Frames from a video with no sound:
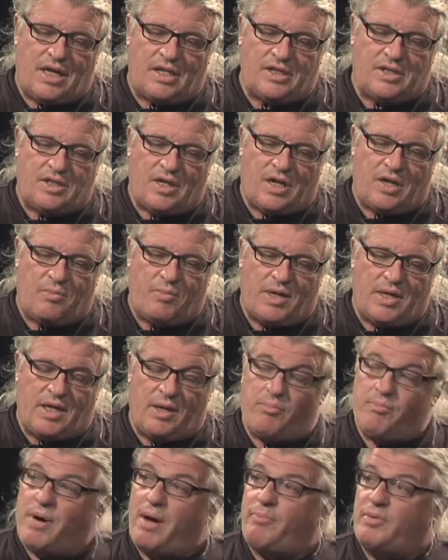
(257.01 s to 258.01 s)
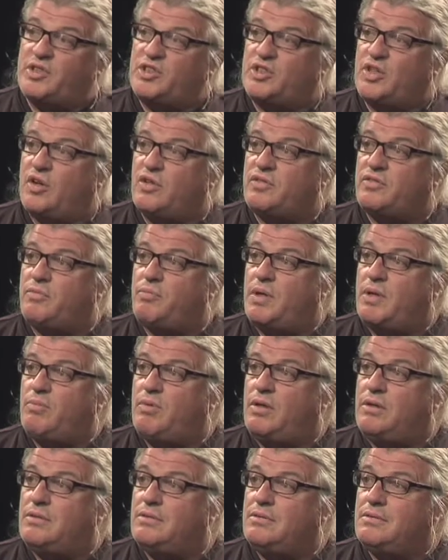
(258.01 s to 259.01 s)
I started making puppet shows for
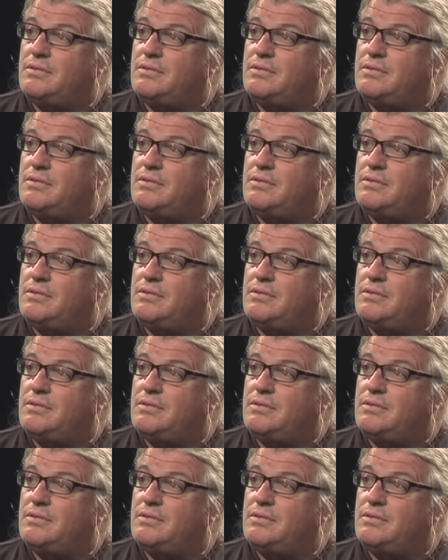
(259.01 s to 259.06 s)
people.